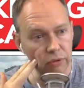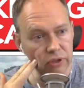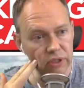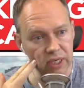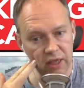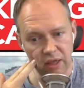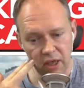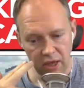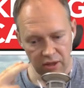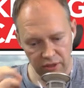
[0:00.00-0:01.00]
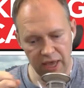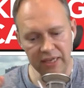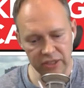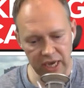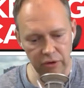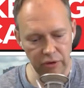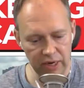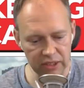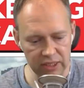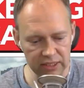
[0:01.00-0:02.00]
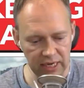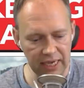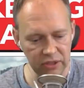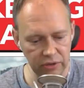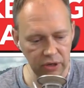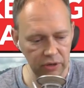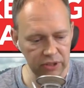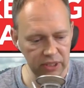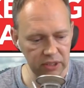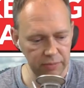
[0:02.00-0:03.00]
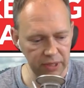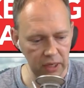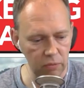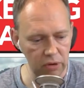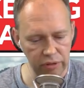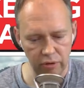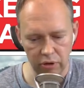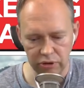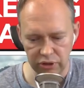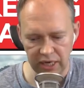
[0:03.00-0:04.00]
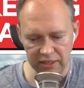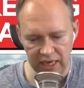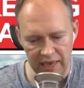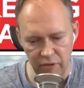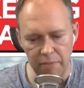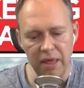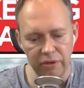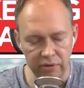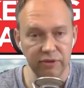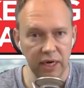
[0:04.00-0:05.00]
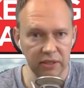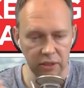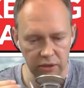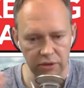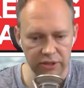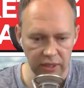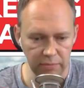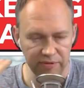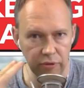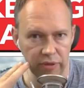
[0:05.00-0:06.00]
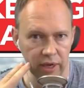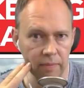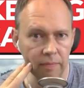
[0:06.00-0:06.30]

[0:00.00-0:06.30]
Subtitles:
Would you say that's how you actually selected the content to begin with, or did you actually have a method of selecting content before then?